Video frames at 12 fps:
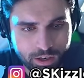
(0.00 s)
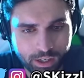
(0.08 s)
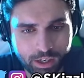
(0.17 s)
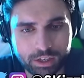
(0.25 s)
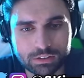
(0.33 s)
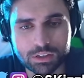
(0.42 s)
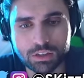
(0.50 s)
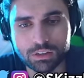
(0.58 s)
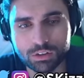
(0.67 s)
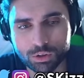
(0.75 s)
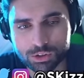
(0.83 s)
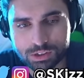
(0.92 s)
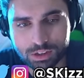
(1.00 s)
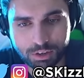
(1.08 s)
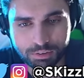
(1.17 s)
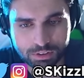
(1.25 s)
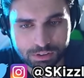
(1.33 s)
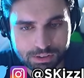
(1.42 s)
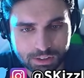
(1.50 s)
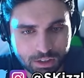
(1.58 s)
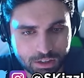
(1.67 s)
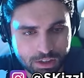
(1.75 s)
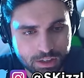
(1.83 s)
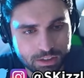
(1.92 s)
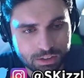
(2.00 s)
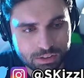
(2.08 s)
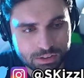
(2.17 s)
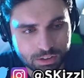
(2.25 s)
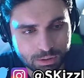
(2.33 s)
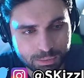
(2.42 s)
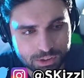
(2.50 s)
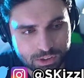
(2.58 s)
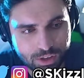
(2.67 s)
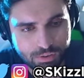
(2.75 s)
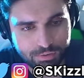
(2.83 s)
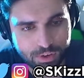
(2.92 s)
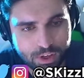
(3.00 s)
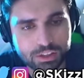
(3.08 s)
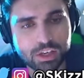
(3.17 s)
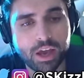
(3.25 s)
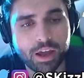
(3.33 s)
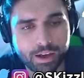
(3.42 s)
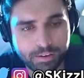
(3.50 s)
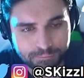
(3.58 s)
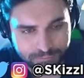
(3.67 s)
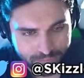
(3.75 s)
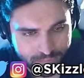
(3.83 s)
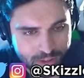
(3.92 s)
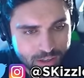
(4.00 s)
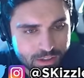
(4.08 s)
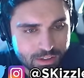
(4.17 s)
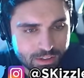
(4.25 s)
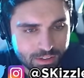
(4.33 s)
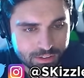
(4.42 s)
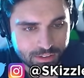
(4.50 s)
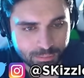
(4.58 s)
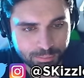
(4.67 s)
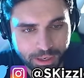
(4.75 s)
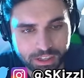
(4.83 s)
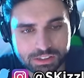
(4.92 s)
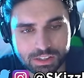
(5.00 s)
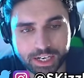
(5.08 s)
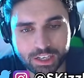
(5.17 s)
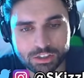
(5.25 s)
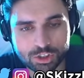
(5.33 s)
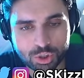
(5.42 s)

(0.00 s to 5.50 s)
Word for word: I, I think you're saving the city, kinda. The city must not fall, yeah. But it's like in